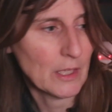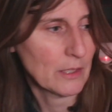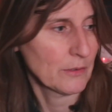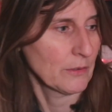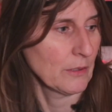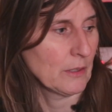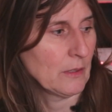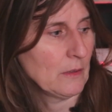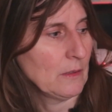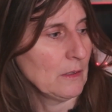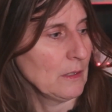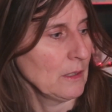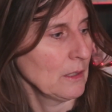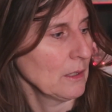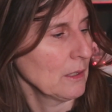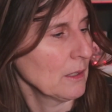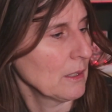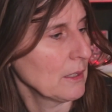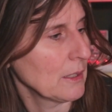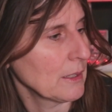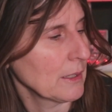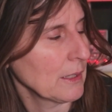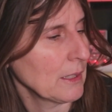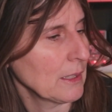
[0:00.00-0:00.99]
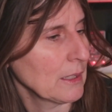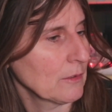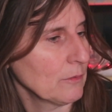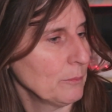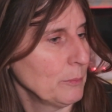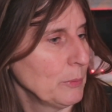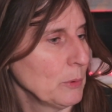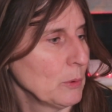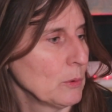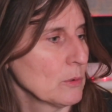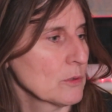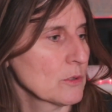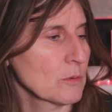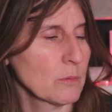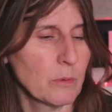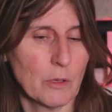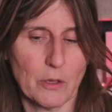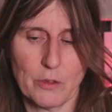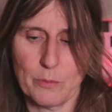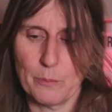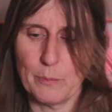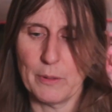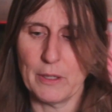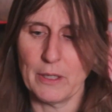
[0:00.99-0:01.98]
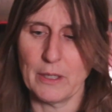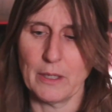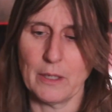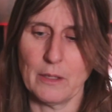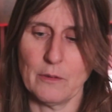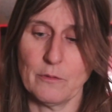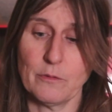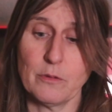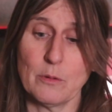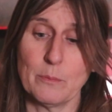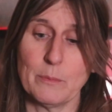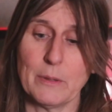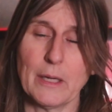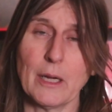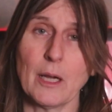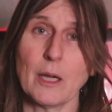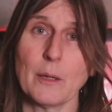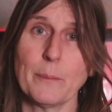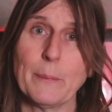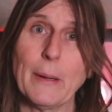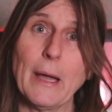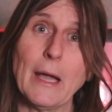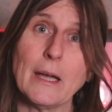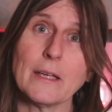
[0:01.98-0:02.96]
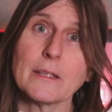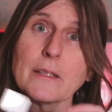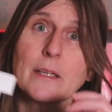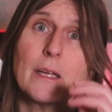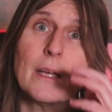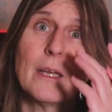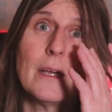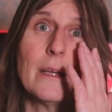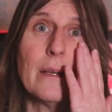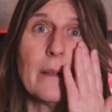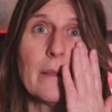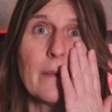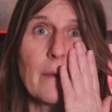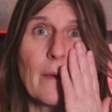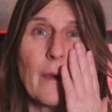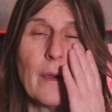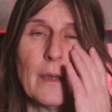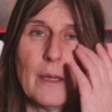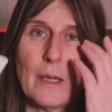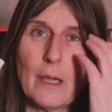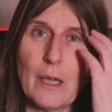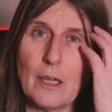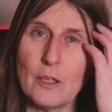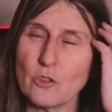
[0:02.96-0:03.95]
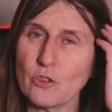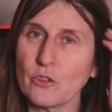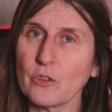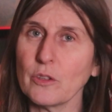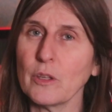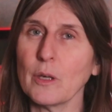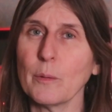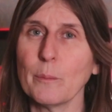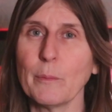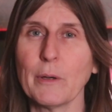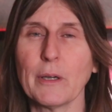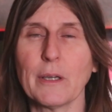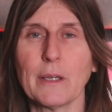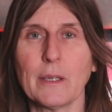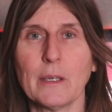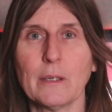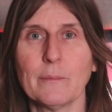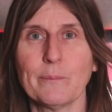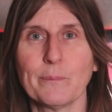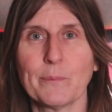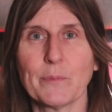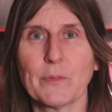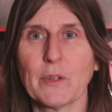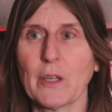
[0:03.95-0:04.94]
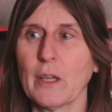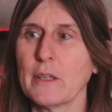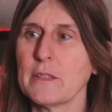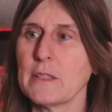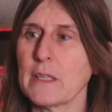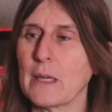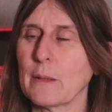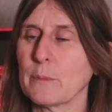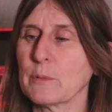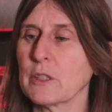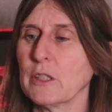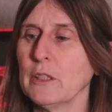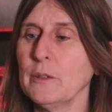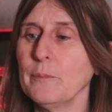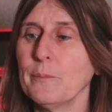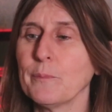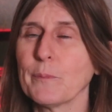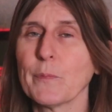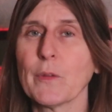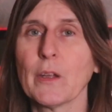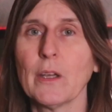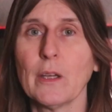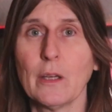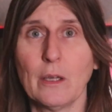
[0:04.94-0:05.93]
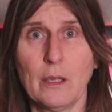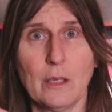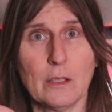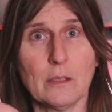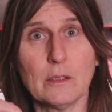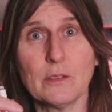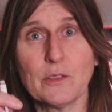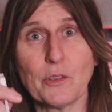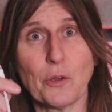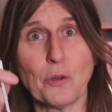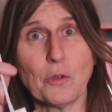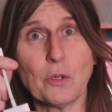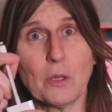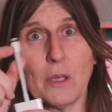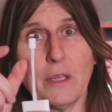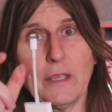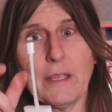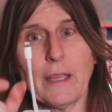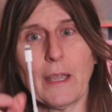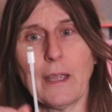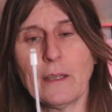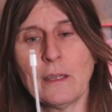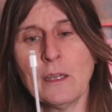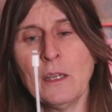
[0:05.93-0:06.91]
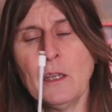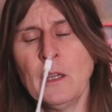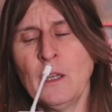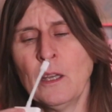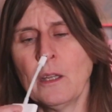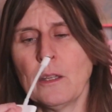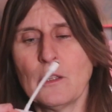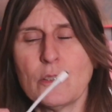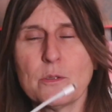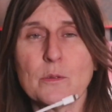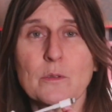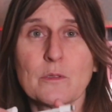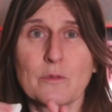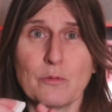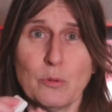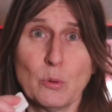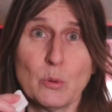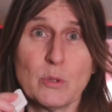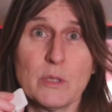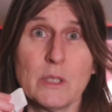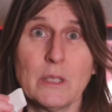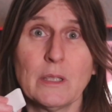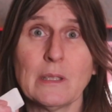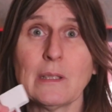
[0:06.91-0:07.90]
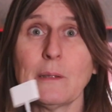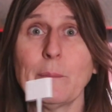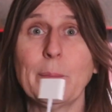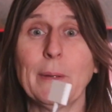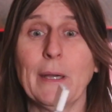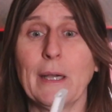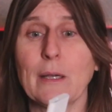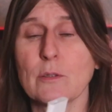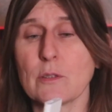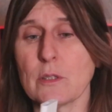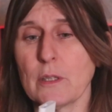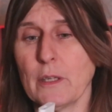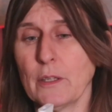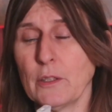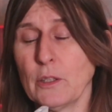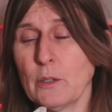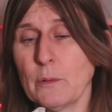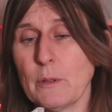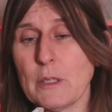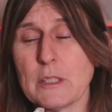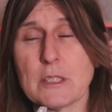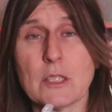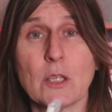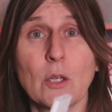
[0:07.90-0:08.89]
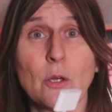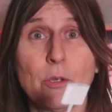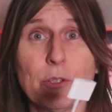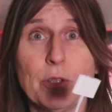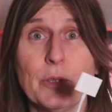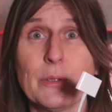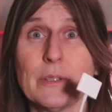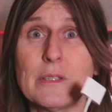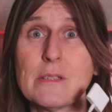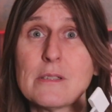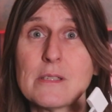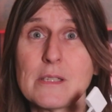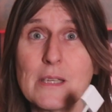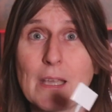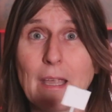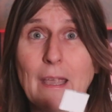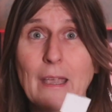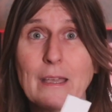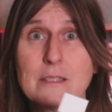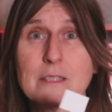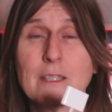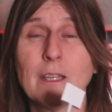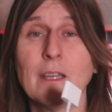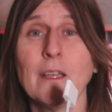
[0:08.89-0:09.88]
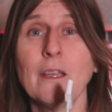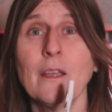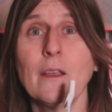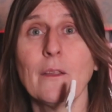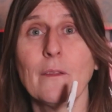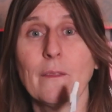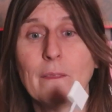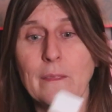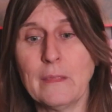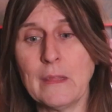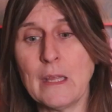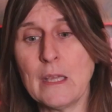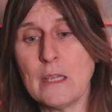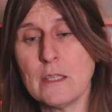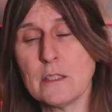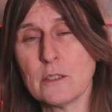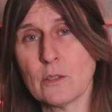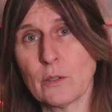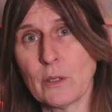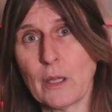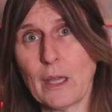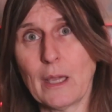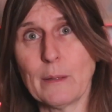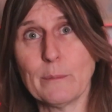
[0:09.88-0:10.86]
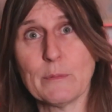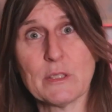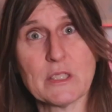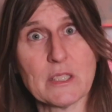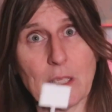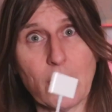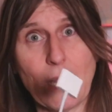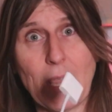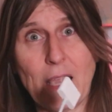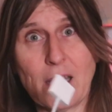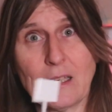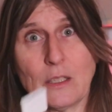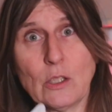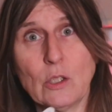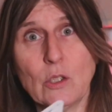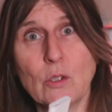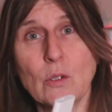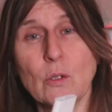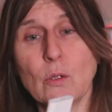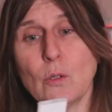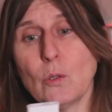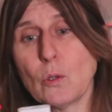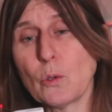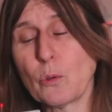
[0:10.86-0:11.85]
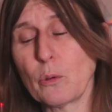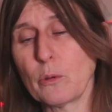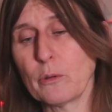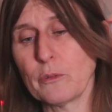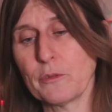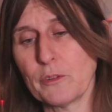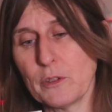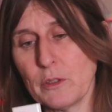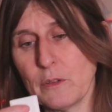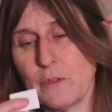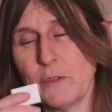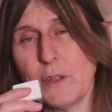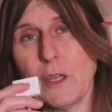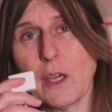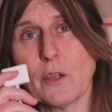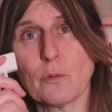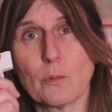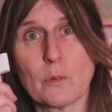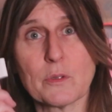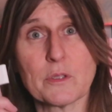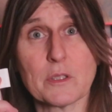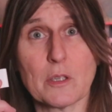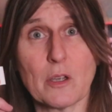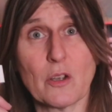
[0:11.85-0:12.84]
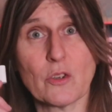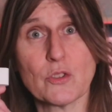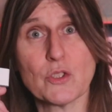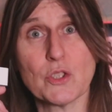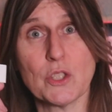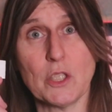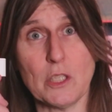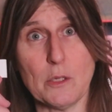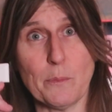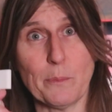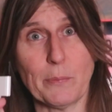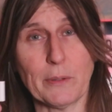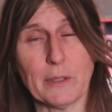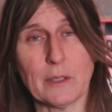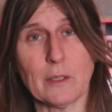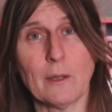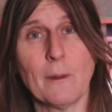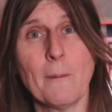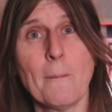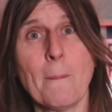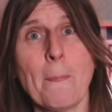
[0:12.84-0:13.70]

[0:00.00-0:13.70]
other thing I have bought for my iPad is a HDMI adapter, a little dongle again. This was £49. I know it's a lot. You can get these on Amazon. Anchor or a few of the other ones are cheaper.